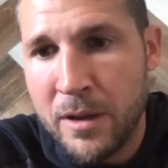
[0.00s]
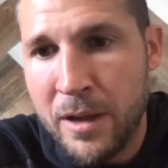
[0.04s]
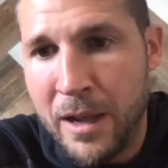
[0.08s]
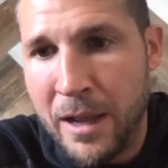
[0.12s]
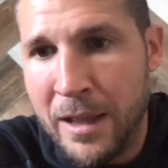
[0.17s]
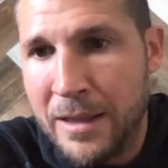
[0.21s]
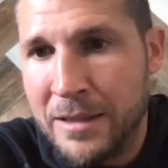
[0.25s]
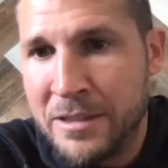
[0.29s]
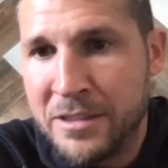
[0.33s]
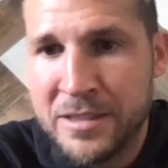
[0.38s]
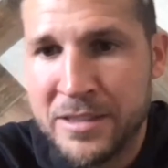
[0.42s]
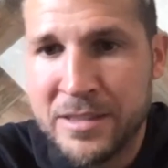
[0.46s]

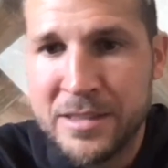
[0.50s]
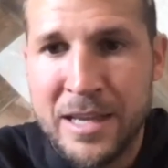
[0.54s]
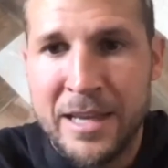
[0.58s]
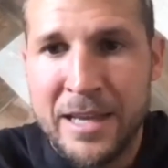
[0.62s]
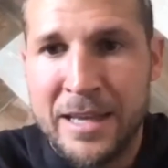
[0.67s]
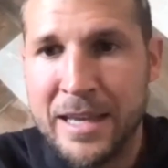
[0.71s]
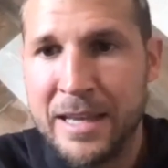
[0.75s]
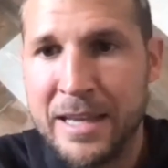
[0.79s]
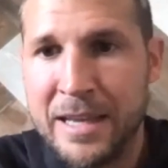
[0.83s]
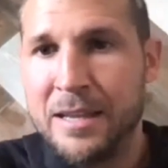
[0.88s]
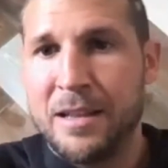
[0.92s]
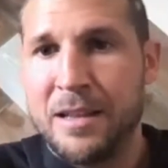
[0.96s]
just
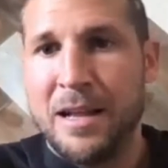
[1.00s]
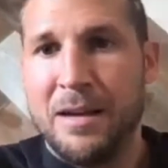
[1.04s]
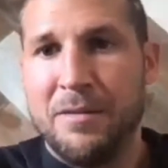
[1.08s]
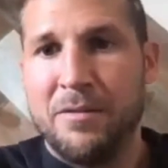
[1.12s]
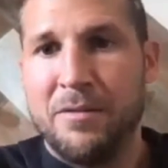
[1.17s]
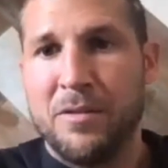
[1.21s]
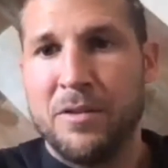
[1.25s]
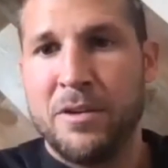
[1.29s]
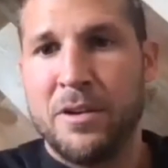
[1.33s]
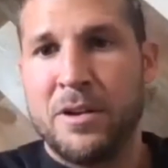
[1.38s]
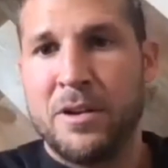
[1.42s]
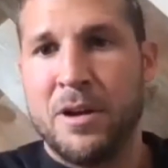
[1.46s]
like any
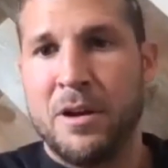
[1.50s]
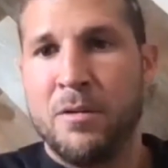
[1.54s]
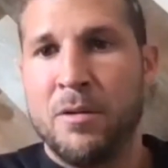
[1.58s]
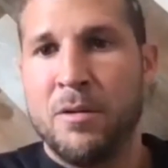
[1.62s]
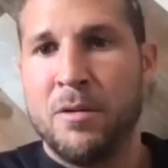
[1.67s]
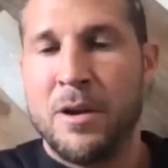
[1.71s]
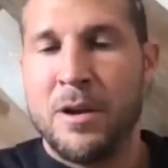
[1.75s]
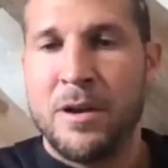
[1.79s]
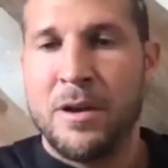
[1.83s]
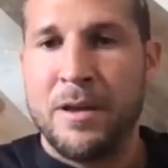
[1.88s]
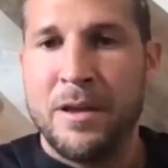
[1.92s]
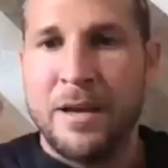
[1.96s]
level,
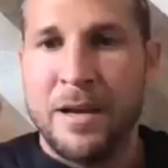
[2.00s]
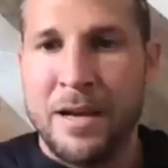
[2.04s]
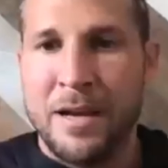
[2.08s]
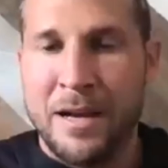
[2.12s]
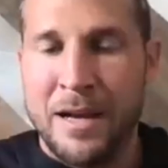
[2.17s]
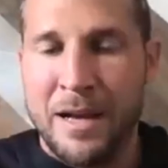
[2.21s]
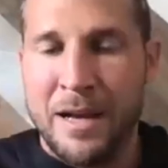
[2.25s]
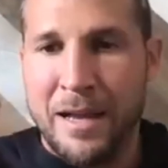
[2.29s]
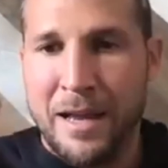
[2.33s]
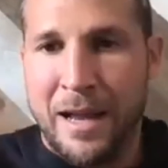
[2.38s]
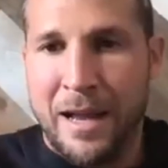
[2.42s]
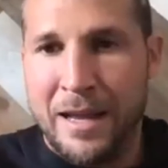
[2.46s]

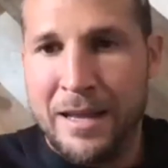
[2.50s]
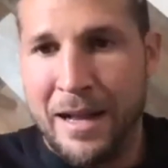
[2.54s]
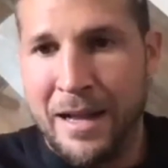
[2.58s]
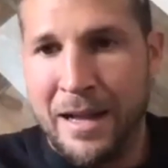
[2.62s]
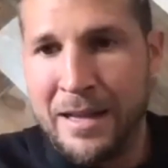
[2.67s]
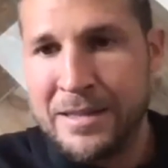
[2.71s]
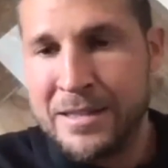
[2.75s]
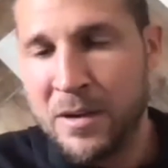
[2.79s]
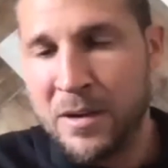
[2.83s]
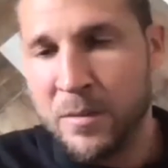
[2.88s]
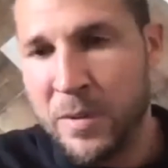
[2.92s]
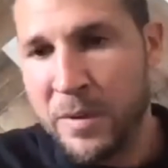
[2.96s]
I
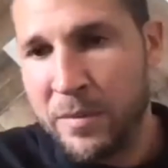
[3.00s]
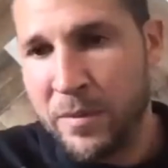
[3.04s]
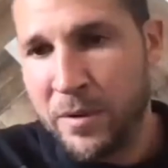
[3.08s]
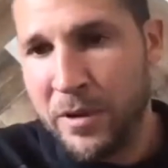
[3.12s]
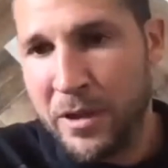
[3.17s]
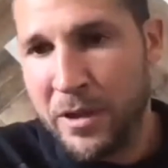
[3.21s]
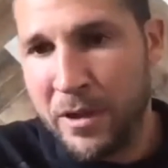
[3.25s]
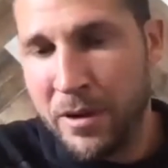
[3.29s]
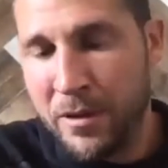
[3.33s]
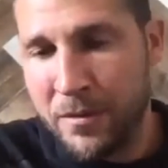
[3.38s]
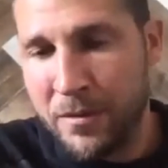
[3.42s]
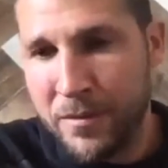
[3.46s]
tell people,
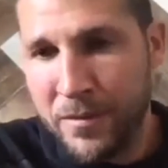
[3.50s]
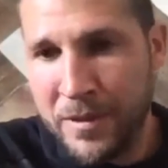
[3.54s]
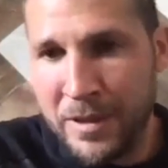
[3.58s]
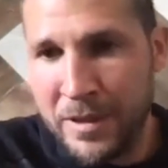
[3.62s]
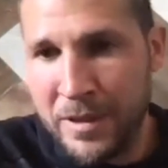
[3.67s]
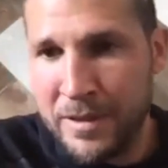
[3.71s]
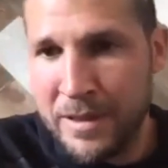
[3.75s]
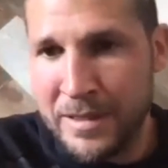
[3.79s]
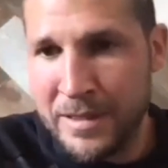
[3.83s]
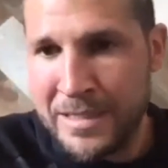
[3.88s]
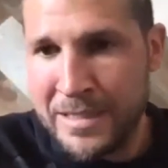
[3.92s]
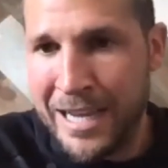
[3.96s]

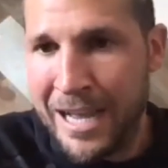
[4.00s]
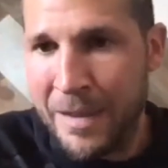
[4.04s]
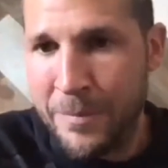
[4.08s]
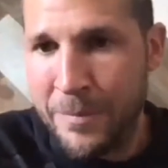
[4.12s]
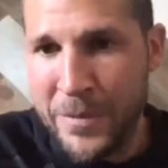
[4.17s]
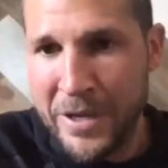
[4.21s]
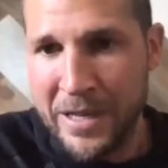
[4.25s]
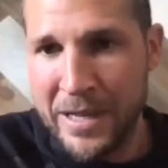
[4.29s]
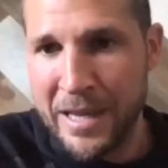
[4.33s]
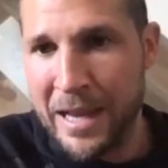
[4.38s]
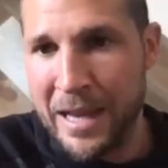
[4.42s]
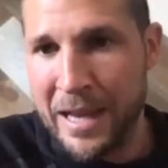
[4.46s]
the top
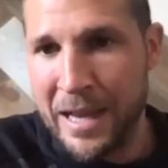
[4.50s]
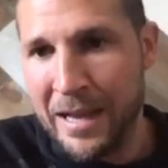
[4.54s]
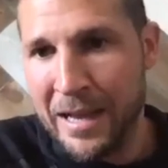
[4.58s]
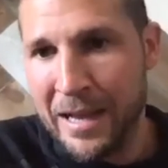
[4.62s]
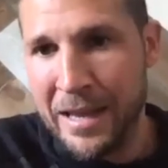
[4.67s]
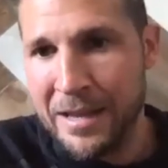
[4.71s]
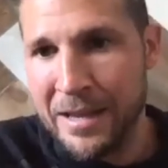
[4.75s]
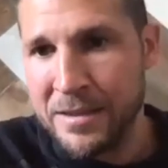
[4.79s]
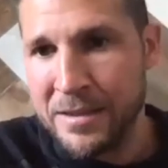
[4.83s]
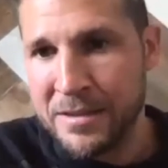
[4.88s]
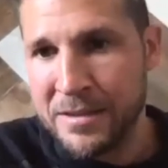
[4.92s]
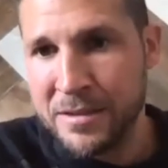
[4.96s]

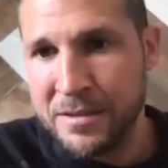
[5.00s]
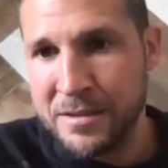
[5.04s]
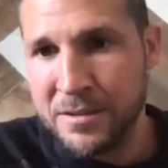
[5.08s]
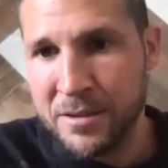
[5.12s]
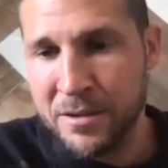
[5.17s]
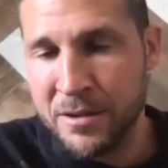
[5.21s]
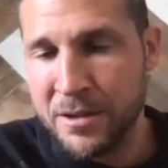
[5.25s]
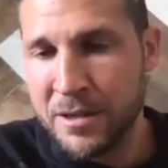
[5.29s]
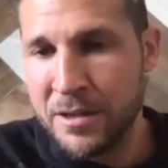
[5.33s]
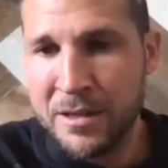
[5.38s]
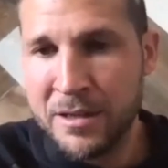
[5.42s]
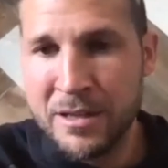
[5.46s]
NAIAs
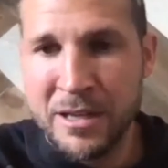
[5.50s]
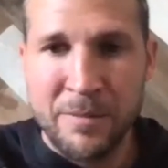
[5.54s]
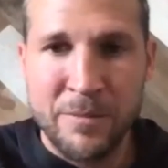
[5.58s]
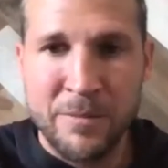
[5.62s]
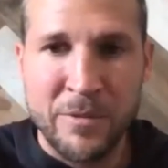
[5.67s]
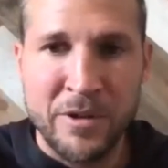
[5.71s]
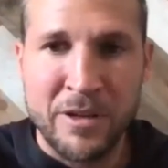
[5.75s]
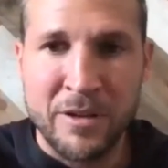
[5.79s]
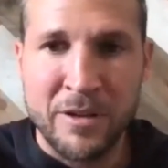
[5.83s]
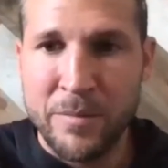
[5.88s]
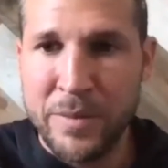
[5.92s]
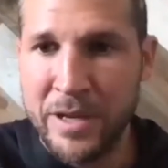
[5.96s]
are going to come
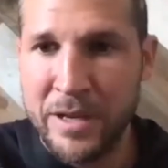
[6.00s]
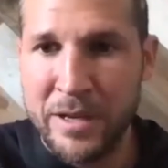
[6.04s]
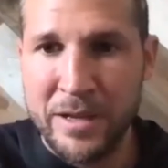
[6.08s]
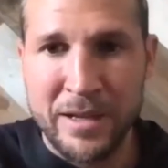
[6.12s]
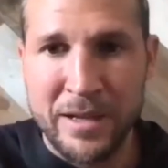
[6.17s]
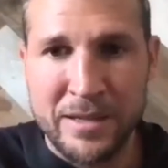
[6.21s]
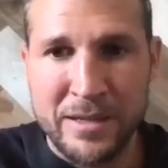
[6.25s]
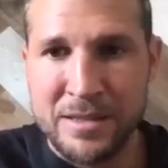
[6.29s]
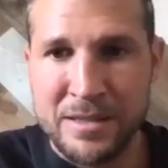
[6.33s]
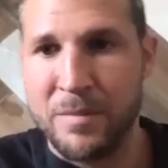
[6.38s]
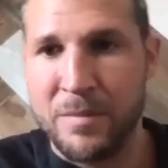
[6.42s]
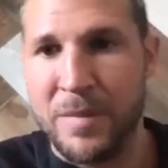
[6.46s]
and compete
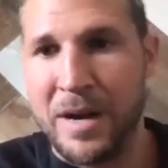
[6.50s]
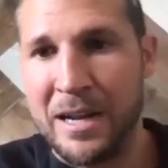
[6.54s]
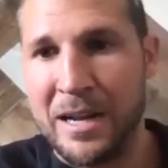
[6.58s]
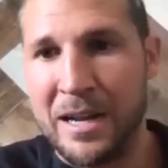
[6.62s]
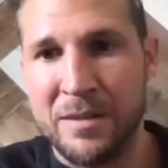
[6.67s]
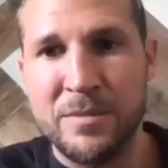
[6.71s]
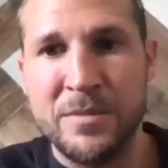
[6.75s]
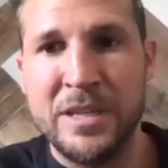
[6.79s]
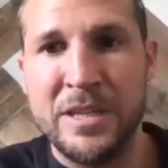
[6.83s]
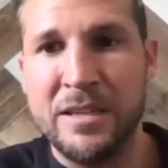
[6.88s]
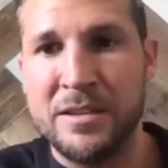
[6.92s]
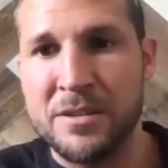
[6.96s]
against the
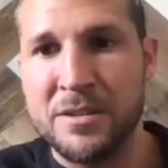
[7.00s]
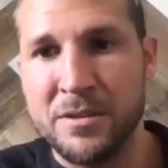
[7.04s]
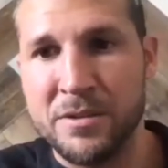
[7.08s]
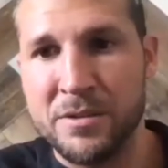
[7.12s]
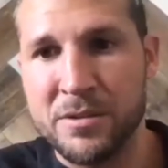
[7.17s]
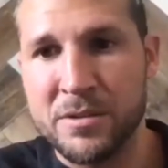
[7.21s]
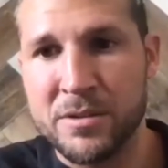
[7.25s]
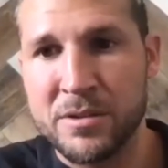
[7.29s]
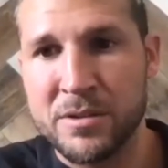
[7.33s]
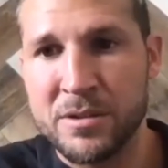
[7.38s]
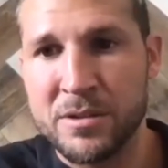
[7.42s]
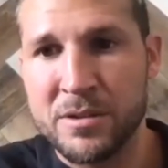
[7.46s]
bottom
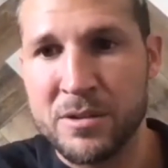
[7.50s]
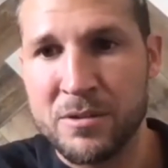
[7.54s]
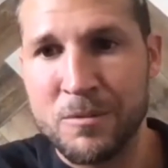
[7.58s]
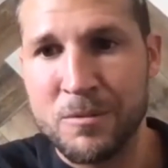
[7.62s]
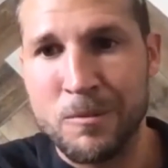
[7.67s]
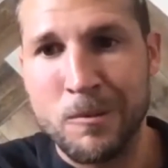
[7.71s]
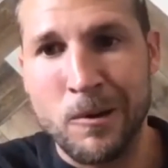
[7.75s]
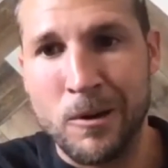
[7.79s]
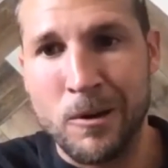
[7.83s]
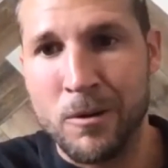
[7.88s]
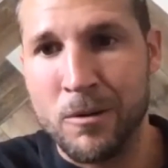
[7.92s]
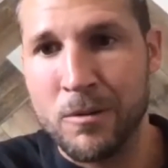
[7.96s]
D2s.
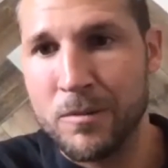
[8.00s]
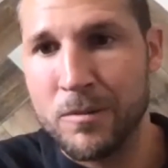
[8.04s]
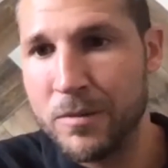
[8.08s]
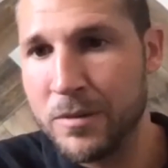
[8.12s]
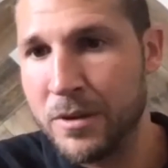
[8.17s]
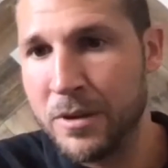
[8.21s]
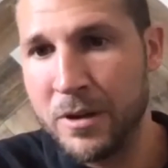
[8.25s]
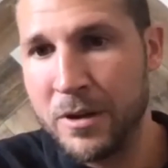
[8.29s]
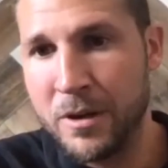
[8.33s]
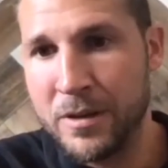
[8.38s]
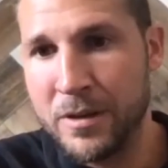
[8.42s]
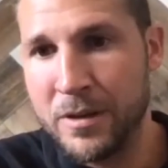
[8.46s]
Well,
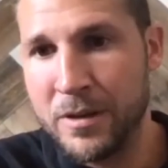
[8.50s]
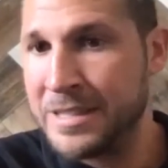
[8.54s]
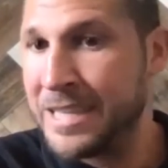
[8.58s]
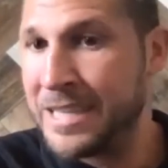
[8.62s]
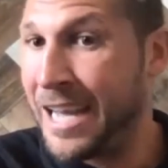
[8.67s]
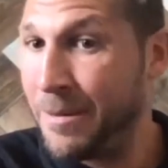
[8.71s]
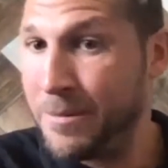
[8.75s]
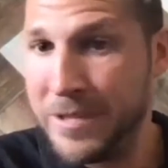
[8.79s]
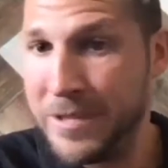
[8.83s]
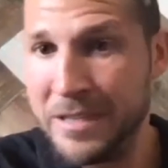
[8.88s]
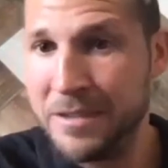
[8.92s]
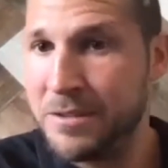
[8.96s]
the
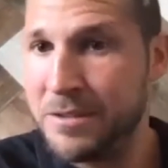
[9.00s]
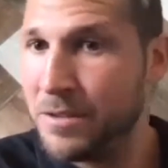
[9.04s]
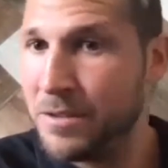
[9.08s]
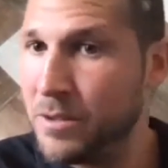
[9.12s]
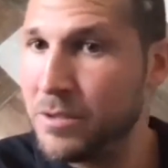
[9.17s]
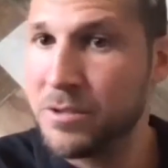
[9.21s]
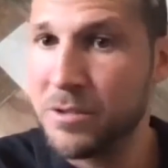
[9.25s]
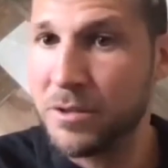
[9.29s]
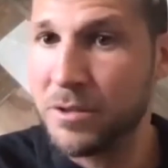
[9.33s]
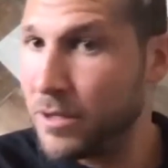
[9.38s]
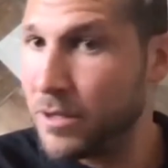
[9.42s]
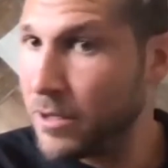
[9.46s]
top
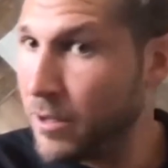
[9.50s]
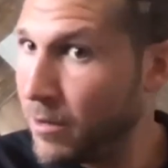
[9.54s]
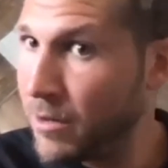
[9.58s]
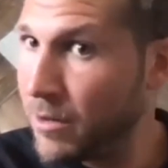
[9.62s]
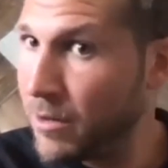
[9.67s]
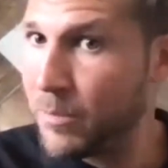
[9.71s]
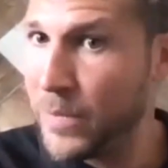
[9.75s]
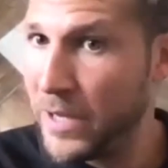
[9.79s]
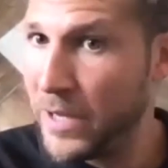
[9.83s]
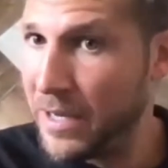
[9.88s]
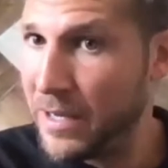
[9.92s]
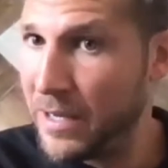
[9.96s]
D2s are going to go
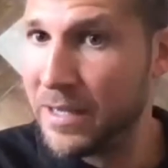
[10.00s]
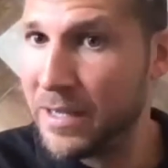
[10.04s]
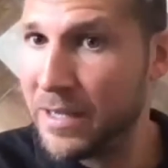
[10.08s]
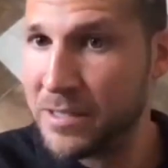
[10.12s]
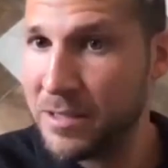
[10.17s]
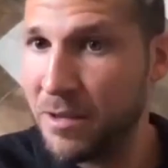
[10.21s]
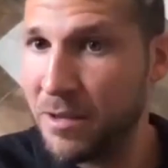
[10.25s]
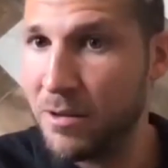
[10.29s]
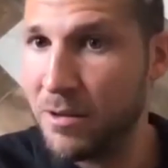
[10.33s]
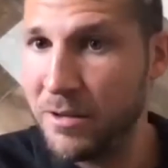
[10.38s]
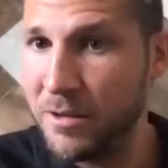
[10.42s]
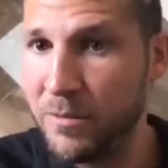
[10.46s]
compete against
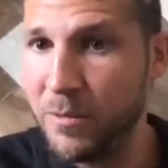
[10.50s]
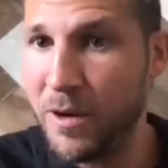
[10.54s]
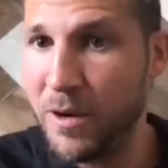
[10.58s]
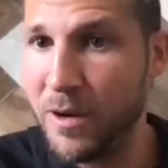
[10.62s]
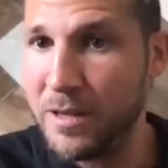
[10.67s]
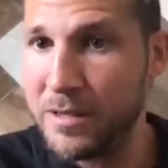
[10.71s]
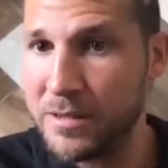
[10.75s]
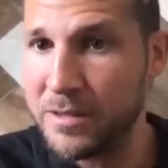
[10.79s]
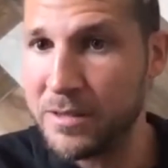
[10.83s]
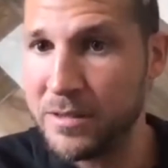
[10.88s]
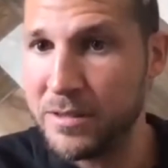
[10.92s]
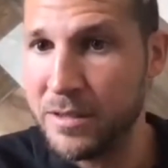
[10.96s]
low
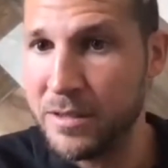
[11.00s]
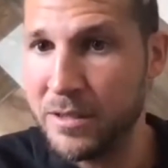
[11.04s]
D1s,